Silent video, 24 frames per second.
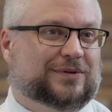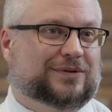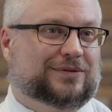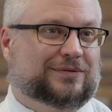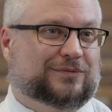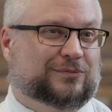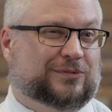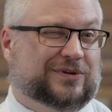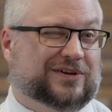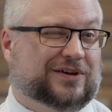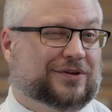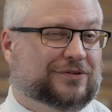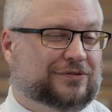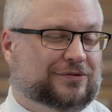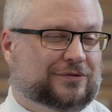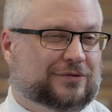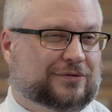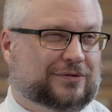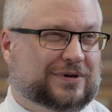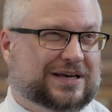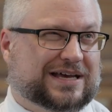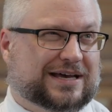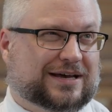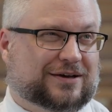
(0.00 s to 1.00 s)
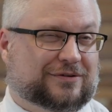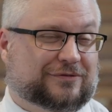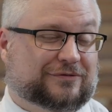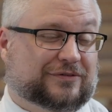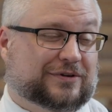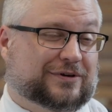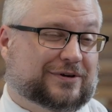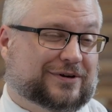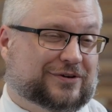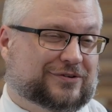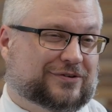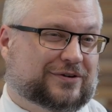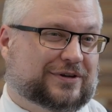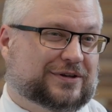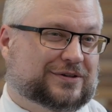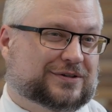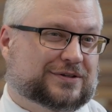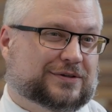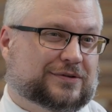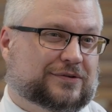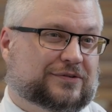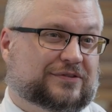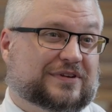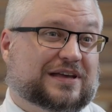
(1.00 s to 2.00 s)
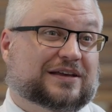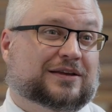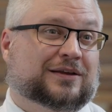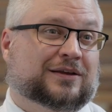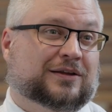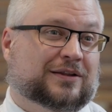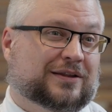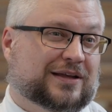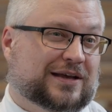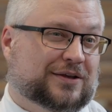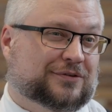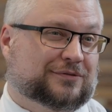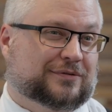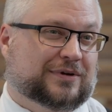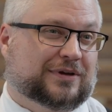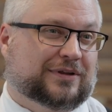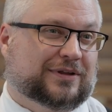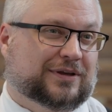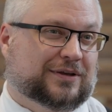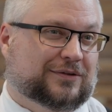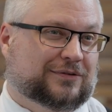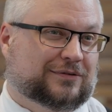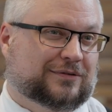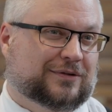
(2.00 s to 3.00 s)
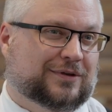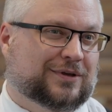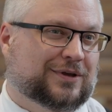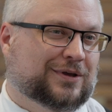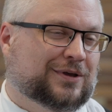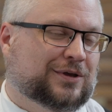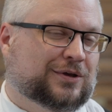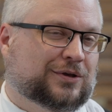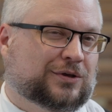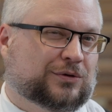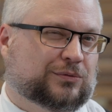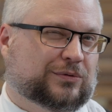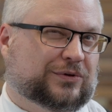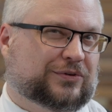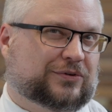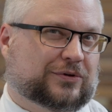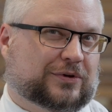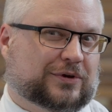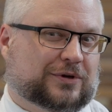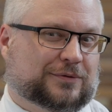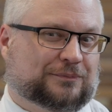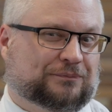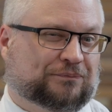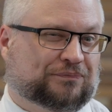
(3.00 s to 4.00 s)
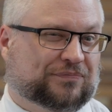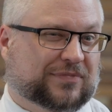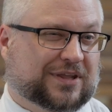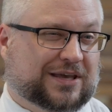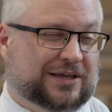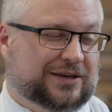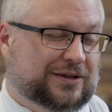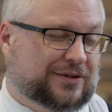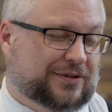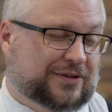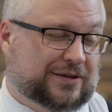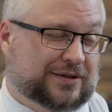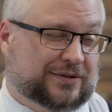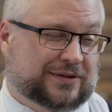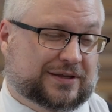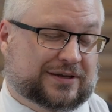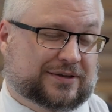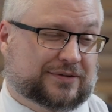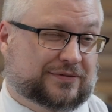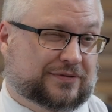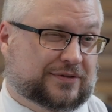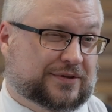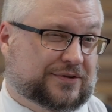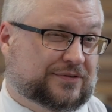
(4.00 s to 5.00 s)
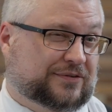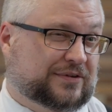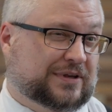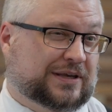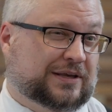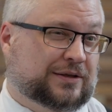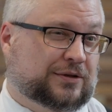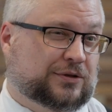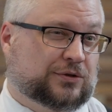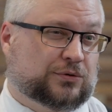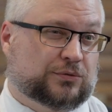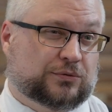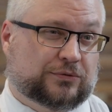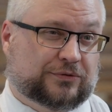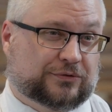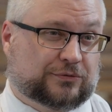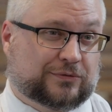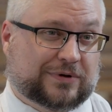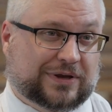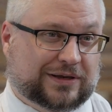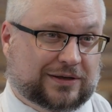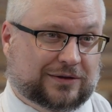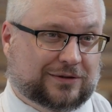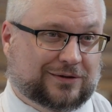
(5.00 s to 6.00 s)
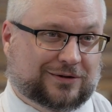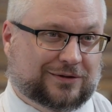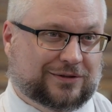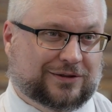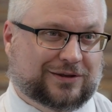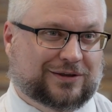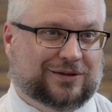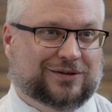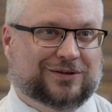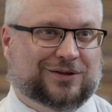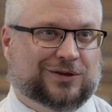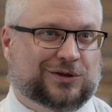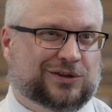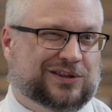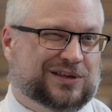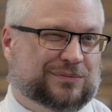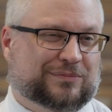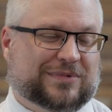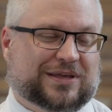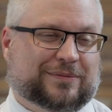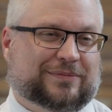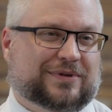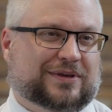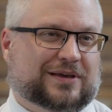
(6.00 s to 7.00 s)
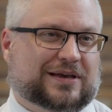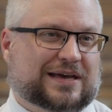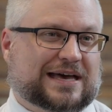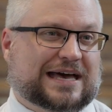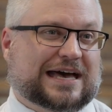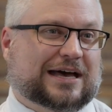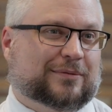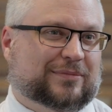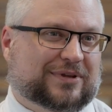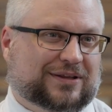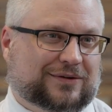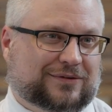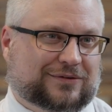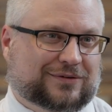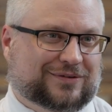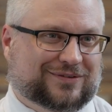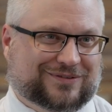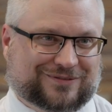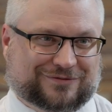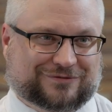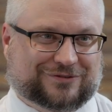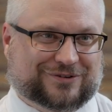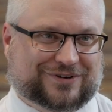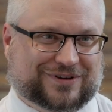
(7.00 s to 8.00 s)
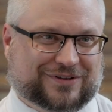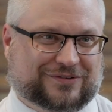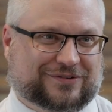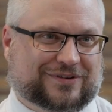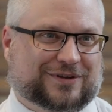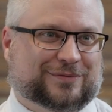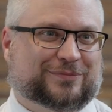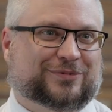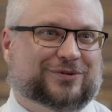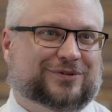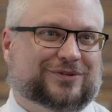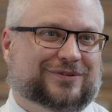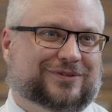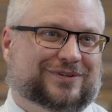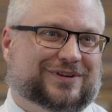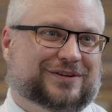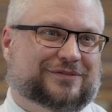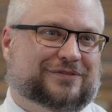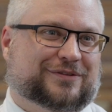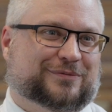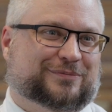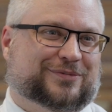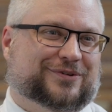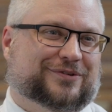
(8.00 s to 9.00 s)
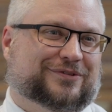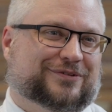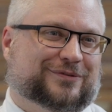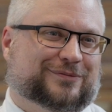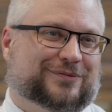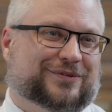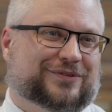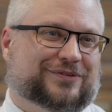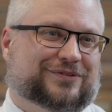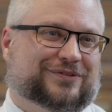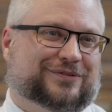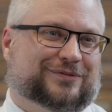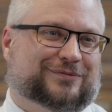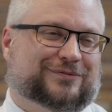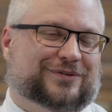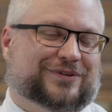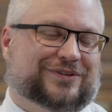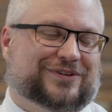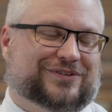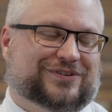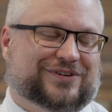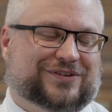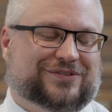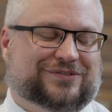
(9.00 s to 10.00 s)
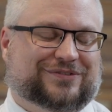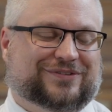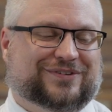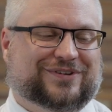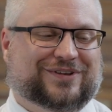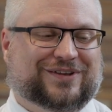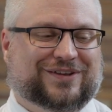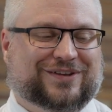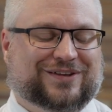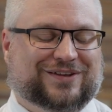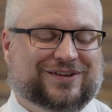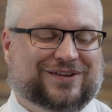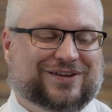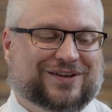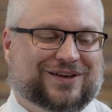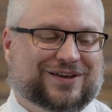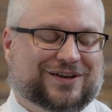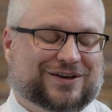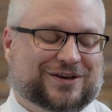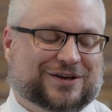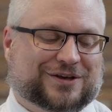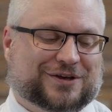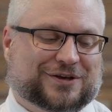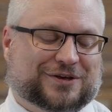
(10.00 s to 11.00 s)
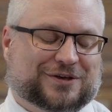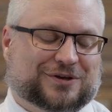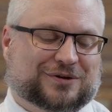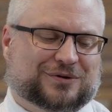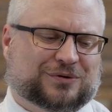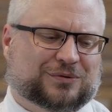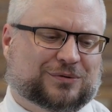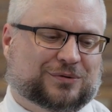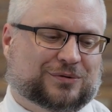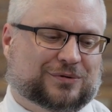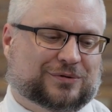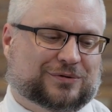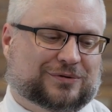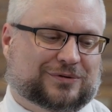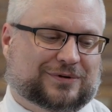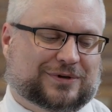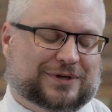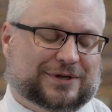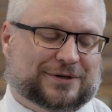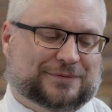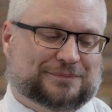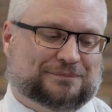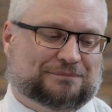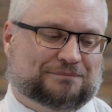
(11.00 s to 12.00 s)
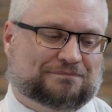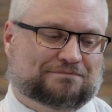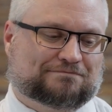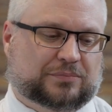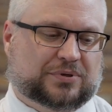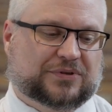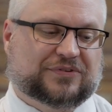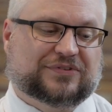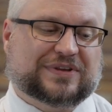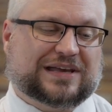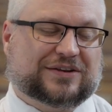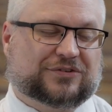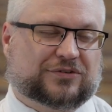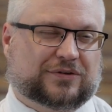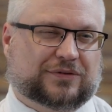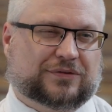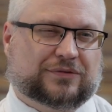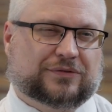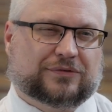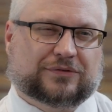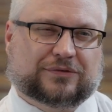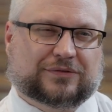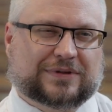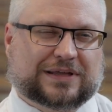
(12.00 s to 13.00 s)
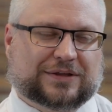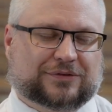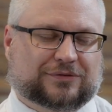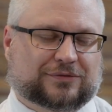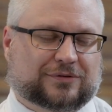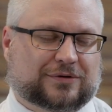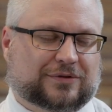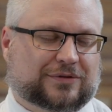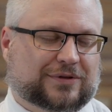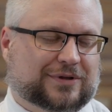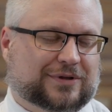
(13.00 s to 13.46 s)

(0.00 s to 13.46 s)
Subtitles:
we also have in our tradition second-class relics, which are anything that the saint used regularly, like maybe a habit, for example, if the person was religious, or possessions, that sort of